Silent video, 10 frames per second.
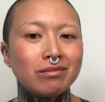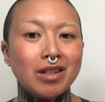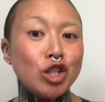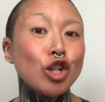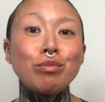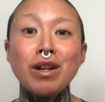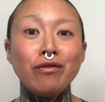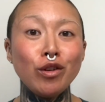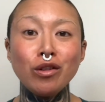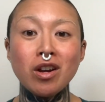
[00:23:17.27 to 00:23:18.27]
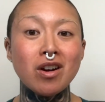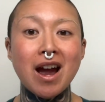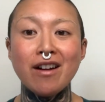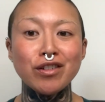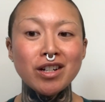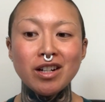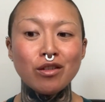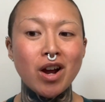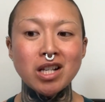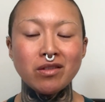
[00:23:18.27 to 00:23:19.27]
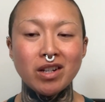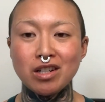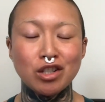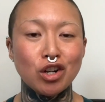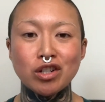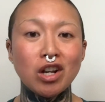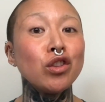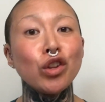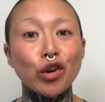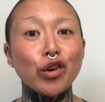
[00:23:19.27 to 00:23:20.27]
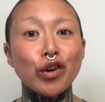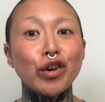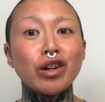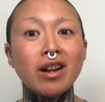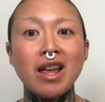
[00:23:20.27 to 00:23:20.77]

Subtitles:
It took me a full year after I did CrossFit to start to unlearn